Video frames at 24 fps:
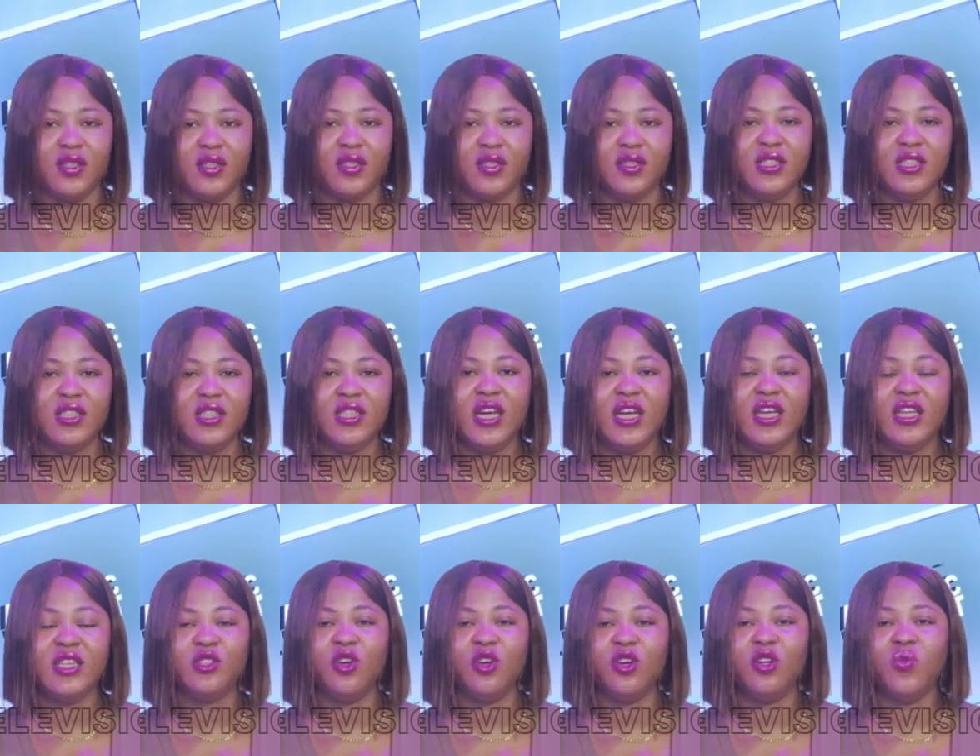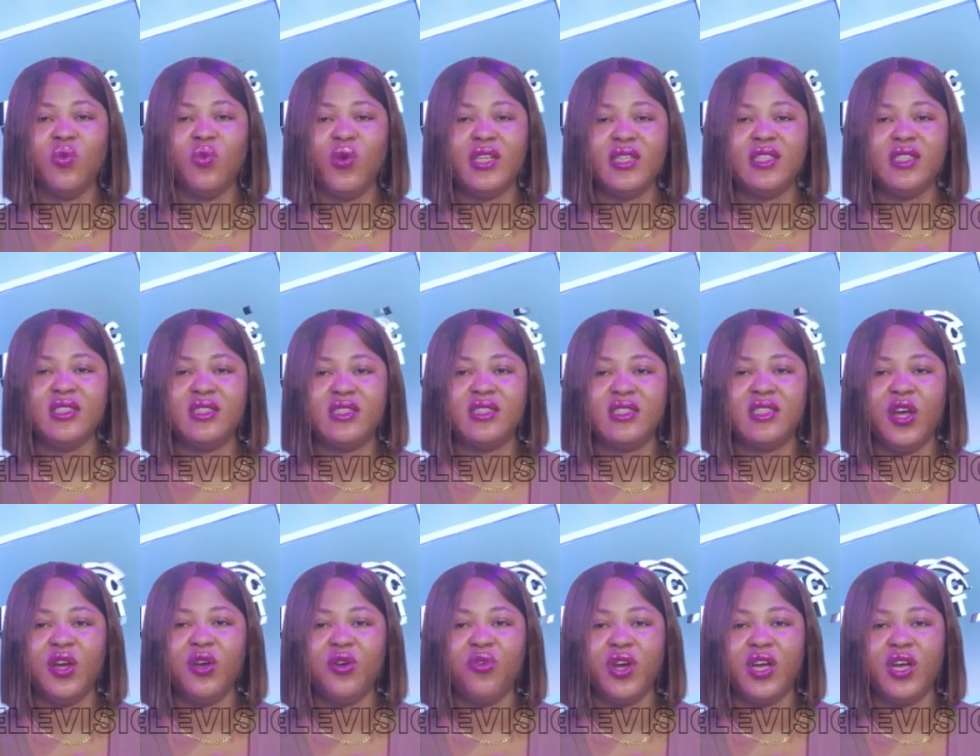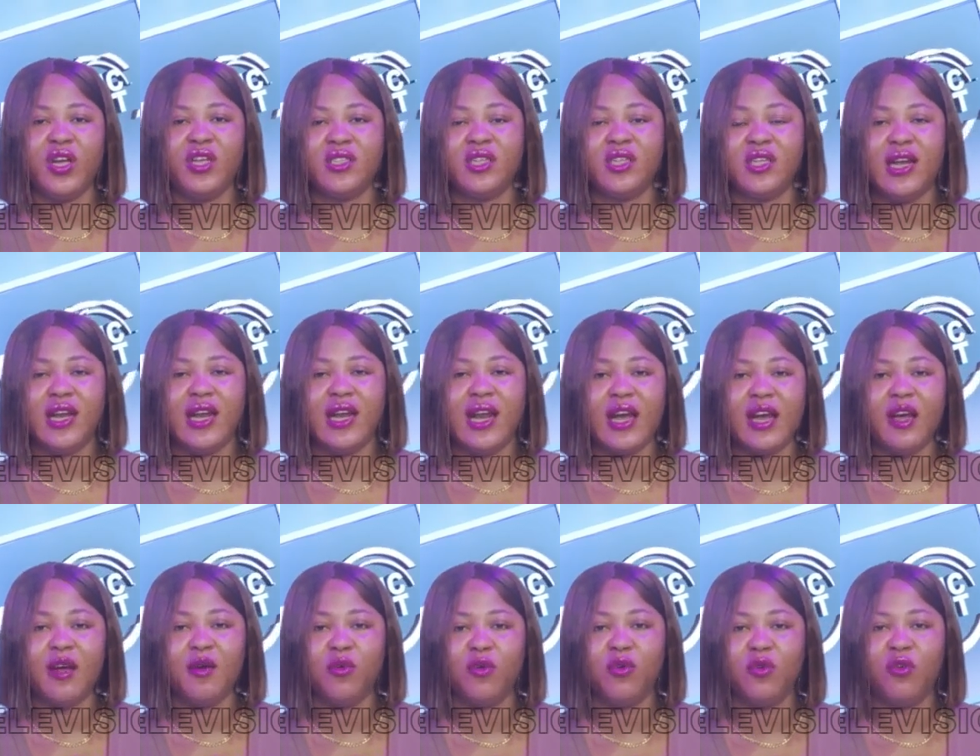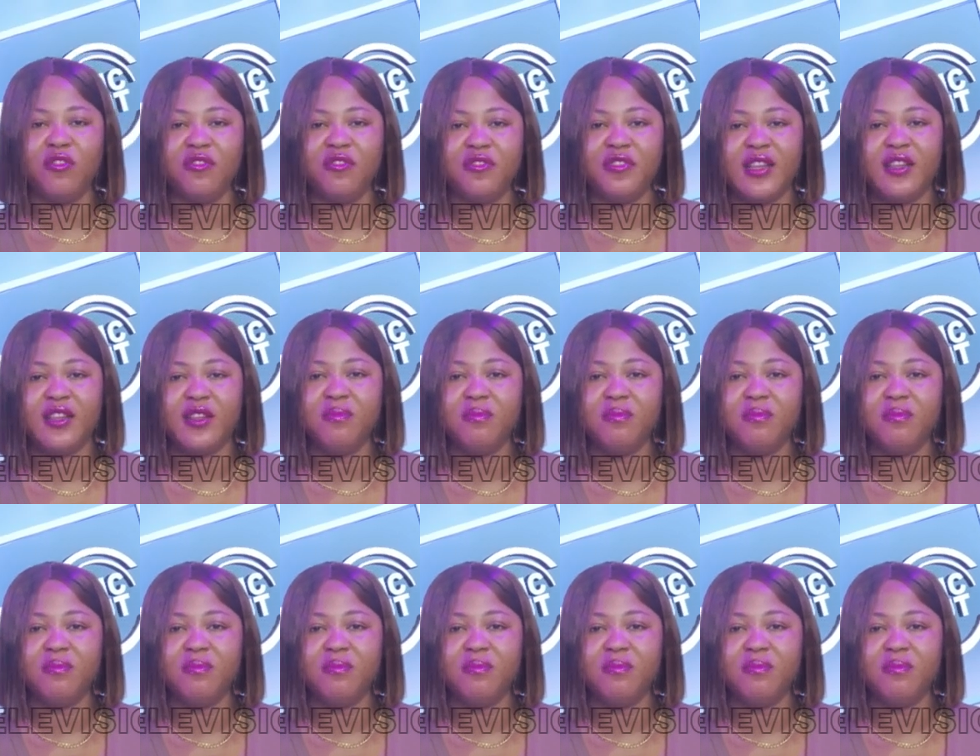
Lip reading: Senate on Wednesday raised an alarm over